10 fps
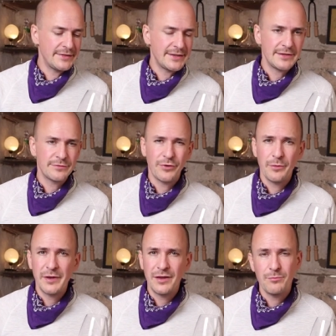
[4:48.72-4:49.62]
is this
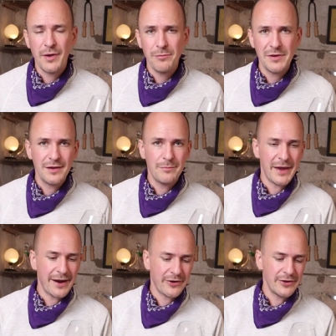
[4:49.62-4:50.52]
for me maybe a
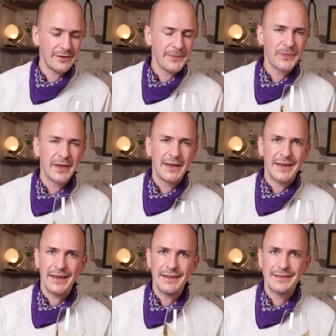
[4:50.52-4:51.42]
banker?
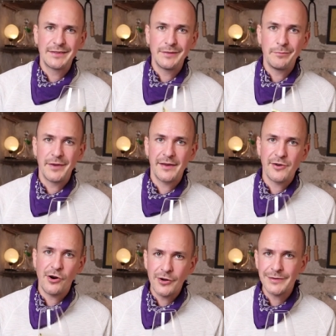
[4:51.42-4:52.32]
It's
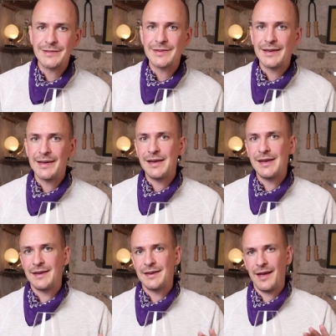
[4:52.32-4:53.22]
because
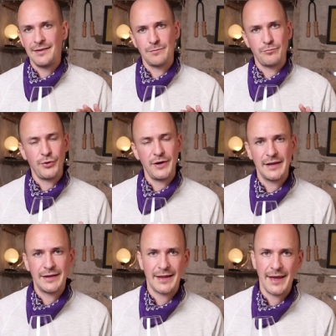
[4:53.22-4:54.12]
it has a
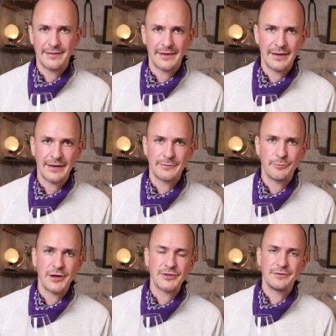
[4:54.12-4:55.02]
pretty classic
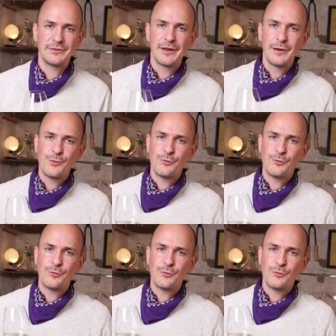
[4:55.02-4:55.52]
expression